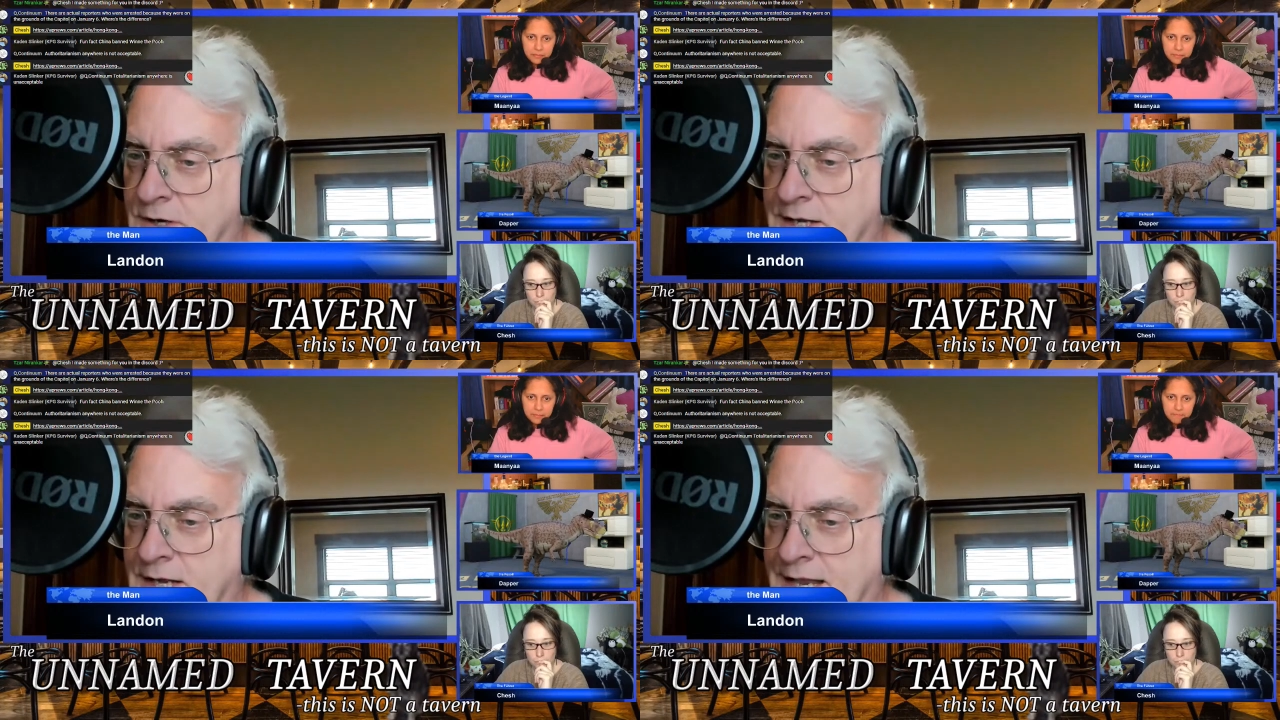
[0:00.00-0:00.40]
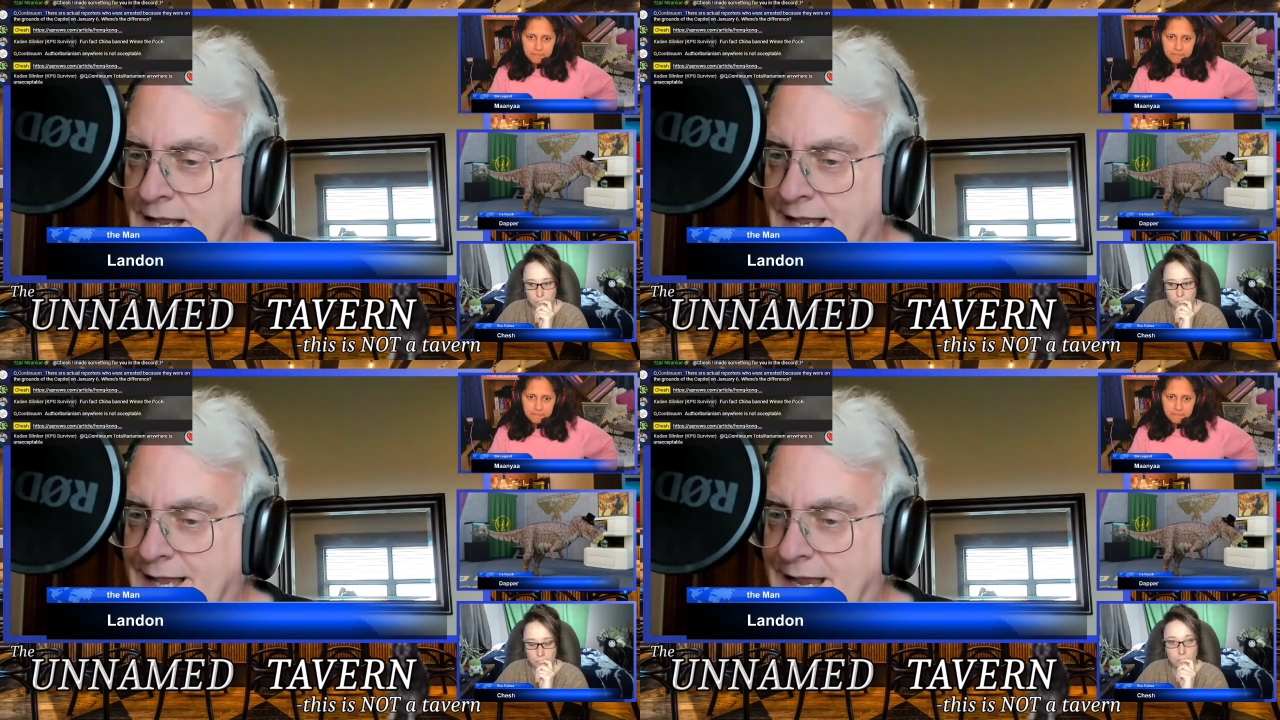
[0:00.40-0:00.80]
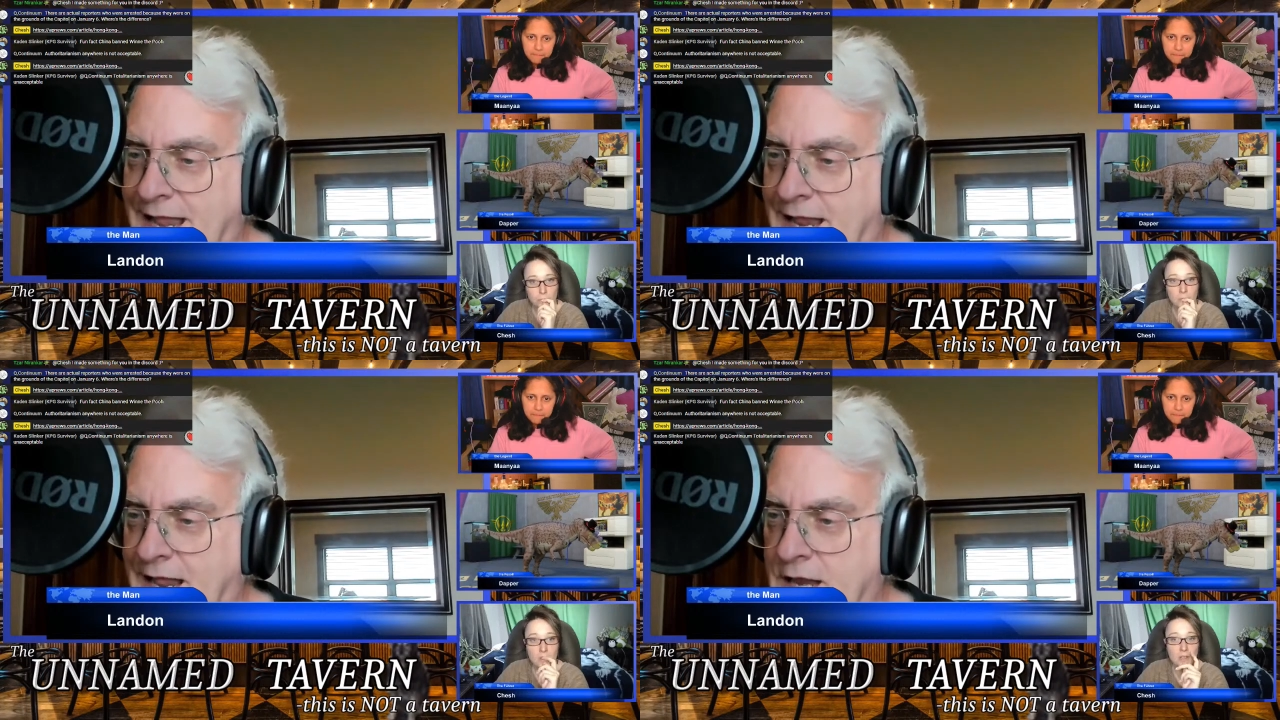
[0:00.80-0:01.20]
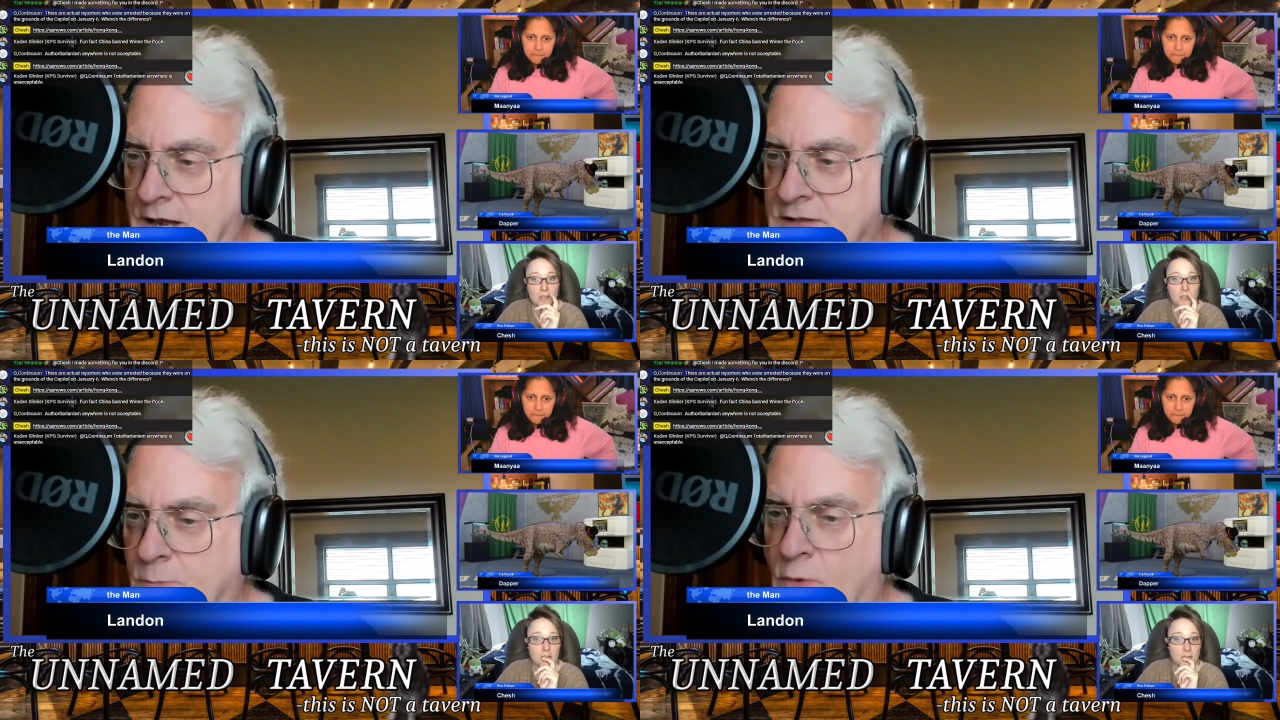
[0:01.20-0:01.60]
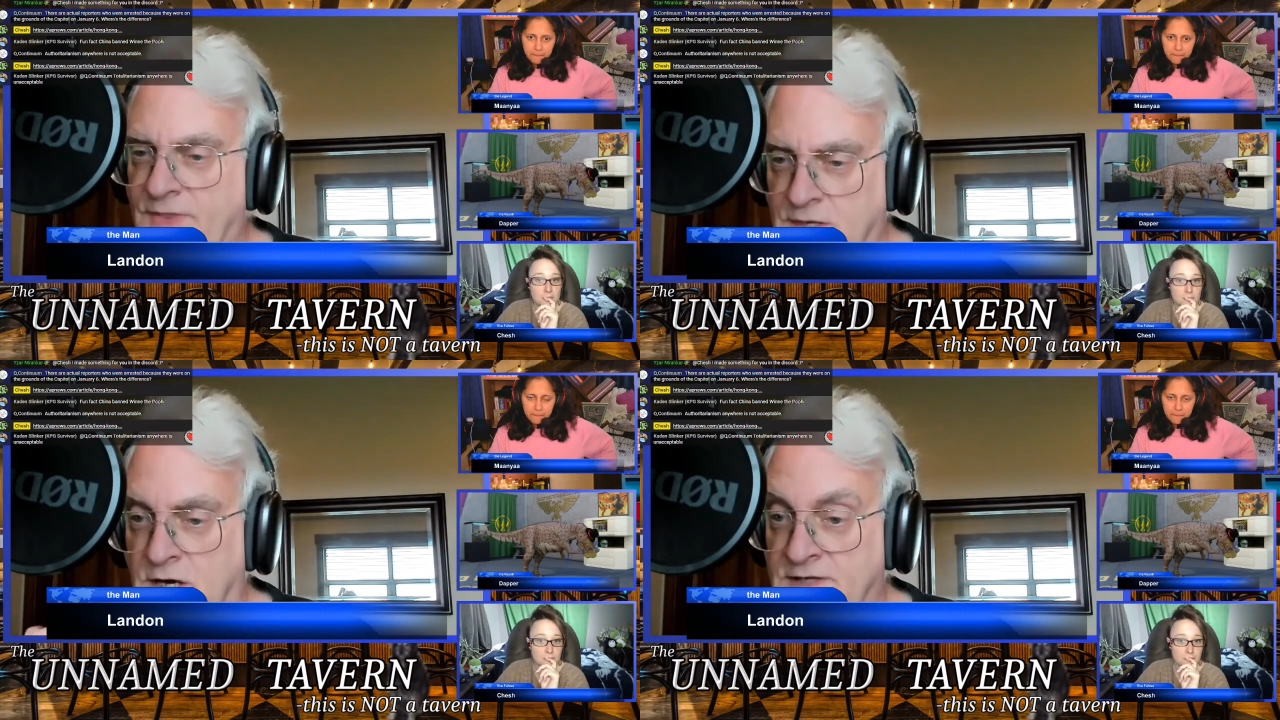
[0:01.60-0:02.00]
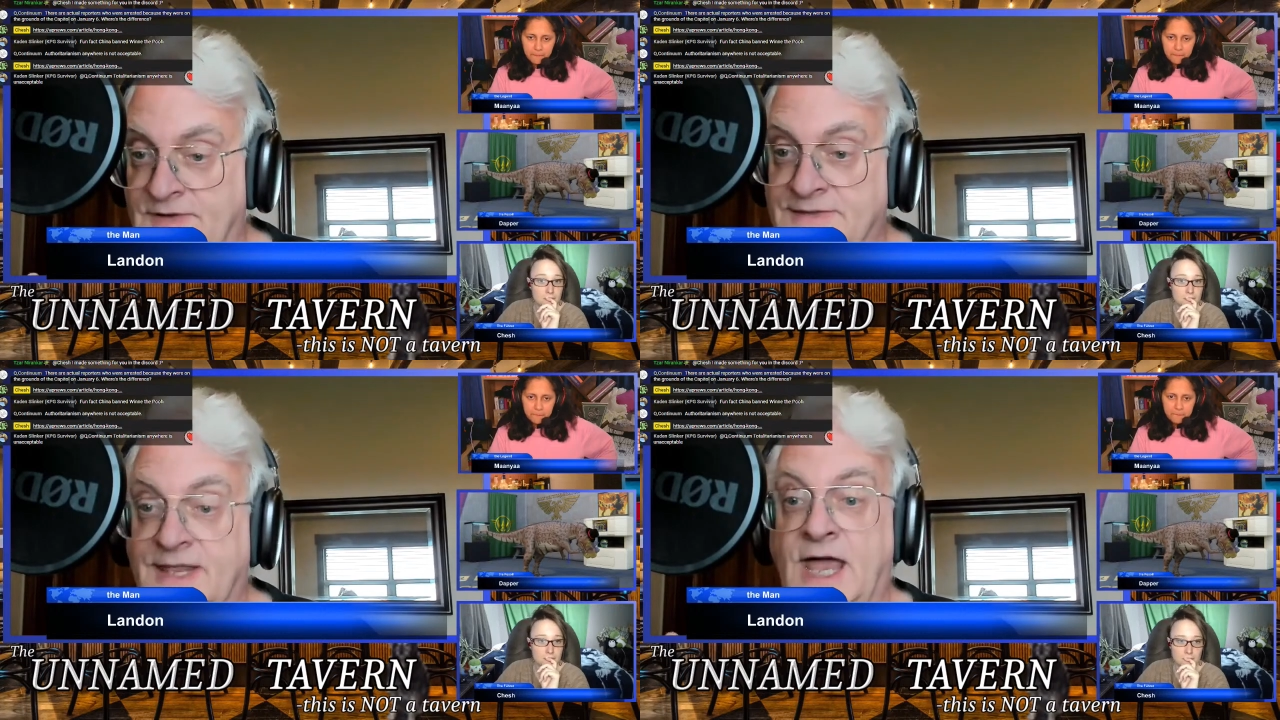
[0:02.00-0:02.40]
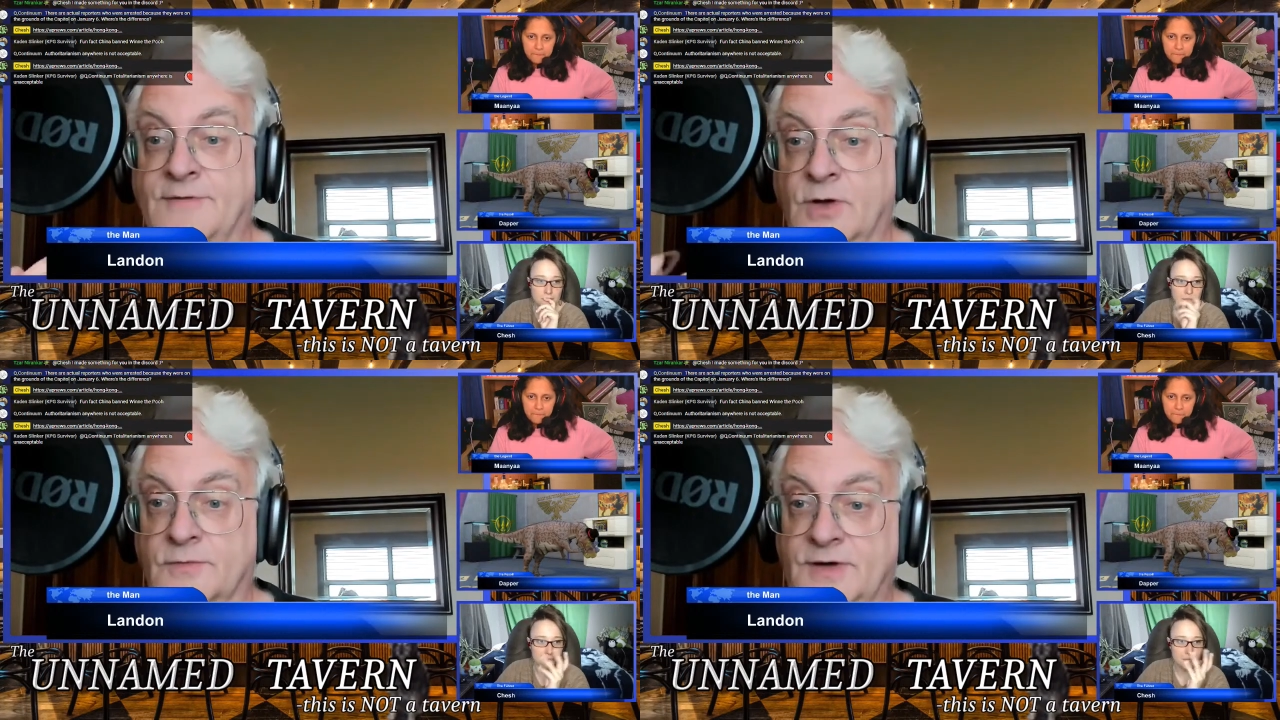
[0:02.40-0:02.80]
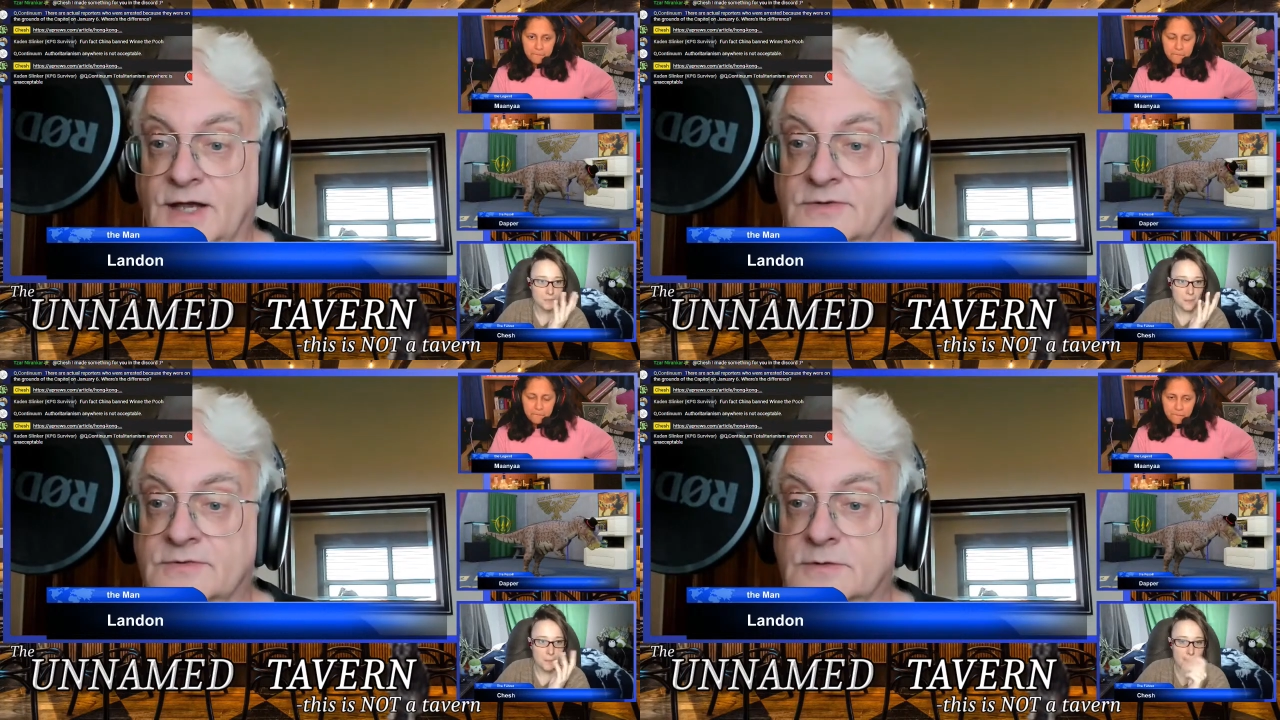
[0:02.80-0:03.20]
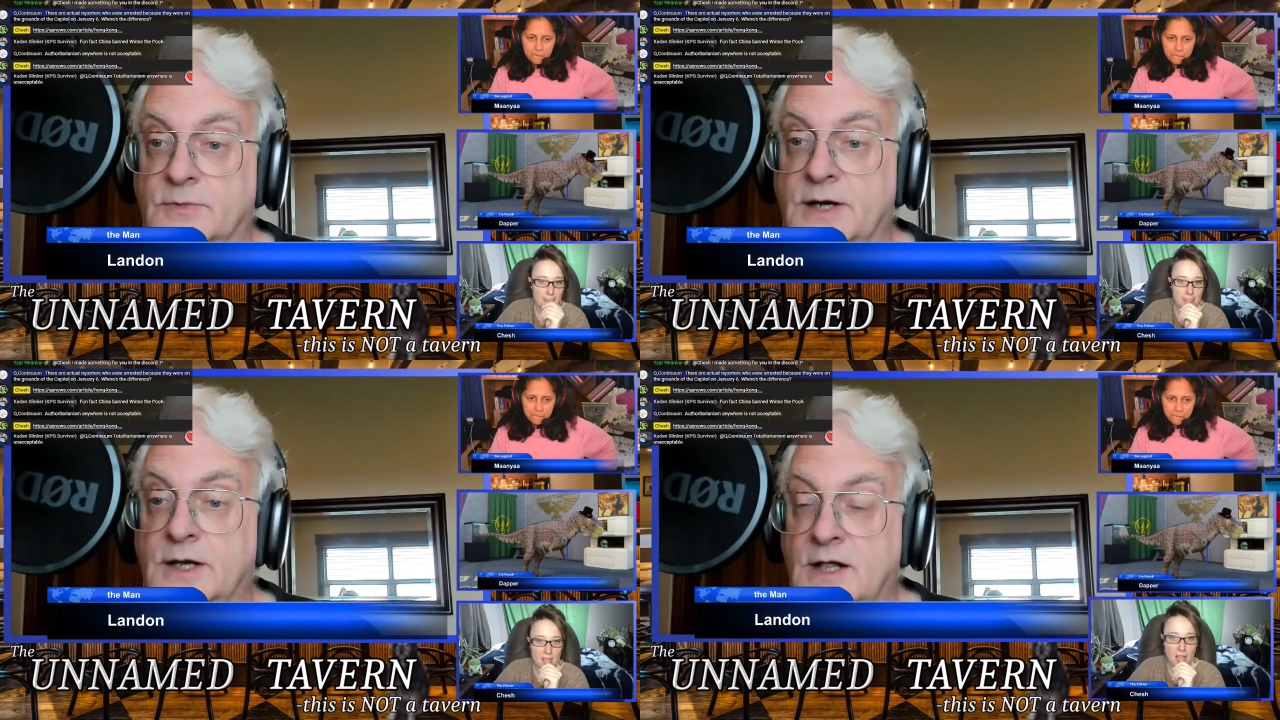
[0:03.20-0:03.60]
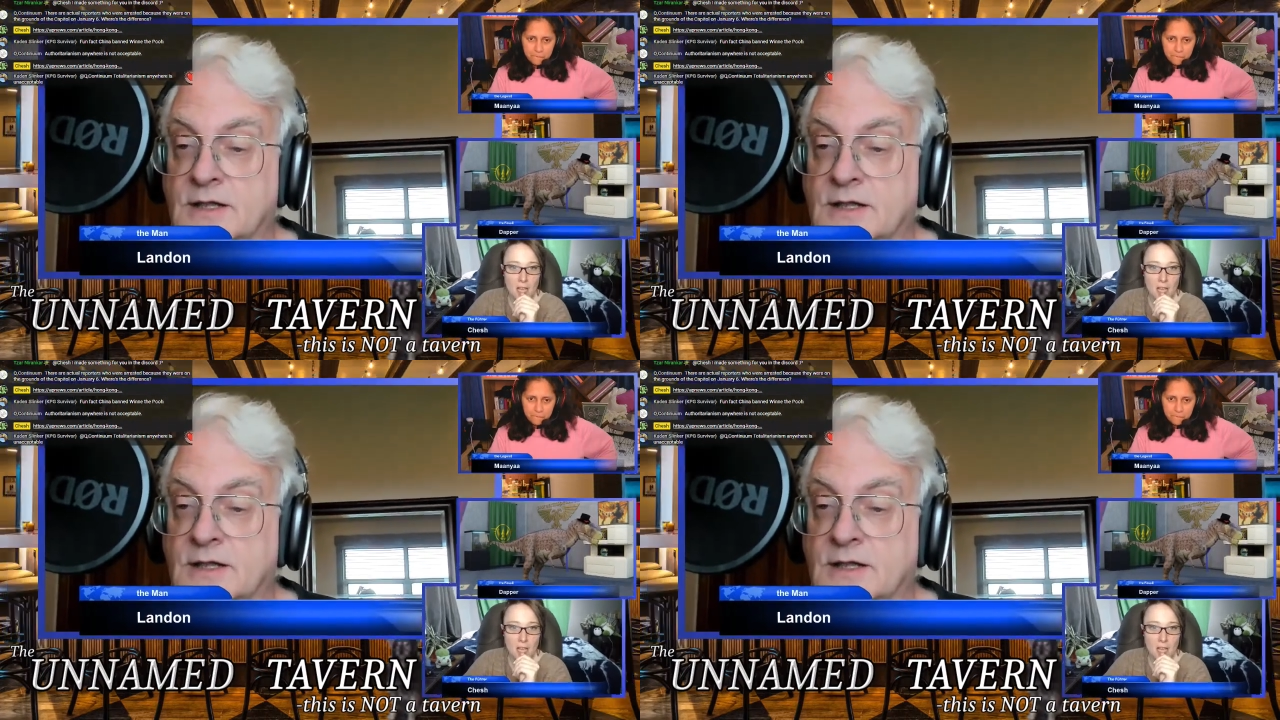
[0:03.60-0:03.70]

Speaker 1: Party is more than lost face; they have no face, right?